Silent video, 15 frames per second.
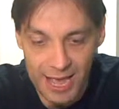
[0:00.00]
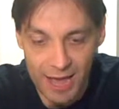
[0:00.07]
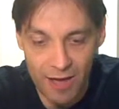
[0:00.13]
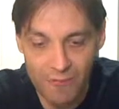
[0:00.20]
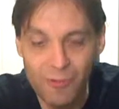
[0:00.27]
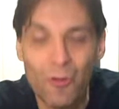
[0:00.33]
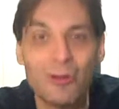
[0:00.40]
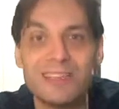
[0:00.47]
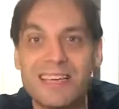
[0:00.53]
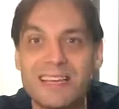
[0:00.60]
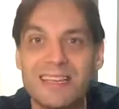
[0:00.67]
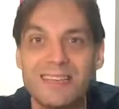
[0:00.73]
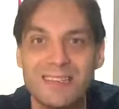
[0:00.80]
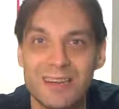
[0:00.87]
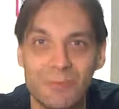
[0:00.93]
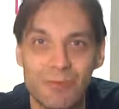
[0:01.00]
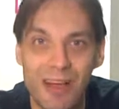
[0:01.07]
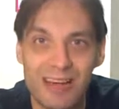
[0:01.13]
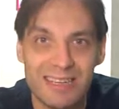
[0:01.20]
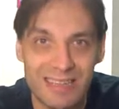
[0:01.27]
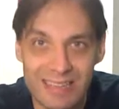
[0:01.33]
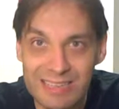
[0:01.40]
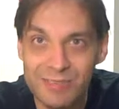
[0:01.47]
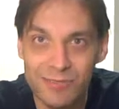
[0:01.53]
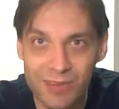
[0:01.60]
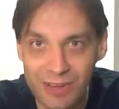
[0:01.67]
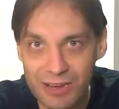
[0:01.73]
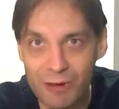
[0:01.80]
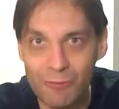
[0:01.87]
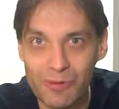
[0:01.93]
Of course that doesn't apply to this
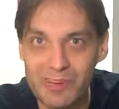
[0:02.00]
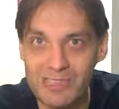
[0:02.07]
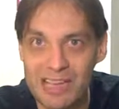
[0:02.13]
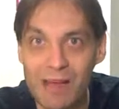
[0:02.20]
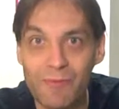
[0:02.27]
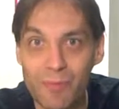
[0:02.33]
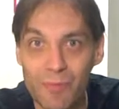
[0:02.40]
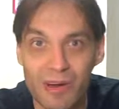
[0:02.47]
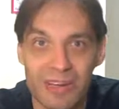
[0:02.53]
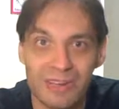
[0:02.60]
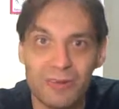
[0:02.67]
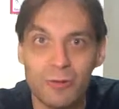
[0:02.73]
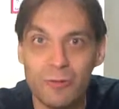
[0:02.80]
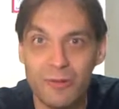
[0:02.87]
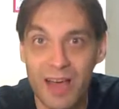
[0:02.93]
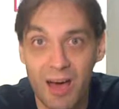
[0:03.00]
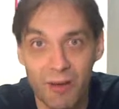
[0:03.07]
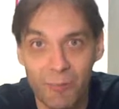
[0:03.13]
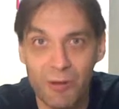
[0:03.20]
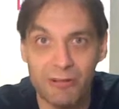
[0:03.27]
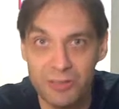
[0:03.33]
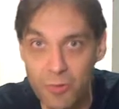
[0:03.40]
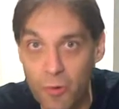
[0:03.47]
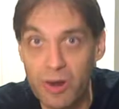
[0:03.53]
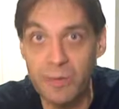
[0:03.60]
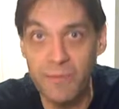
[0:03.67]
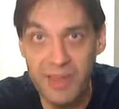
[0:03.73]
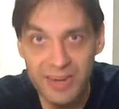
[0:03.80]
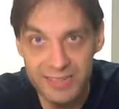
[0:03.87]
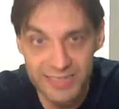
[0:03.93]
video because everybody tuned out about 20
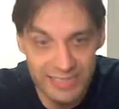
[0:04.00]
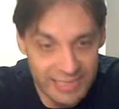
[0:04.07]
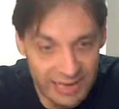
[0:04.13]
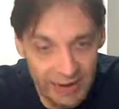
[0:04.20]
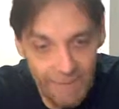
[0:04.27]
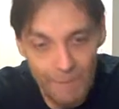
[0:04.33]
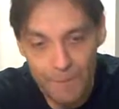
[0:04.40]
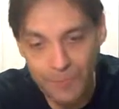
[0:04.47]
minutes ago.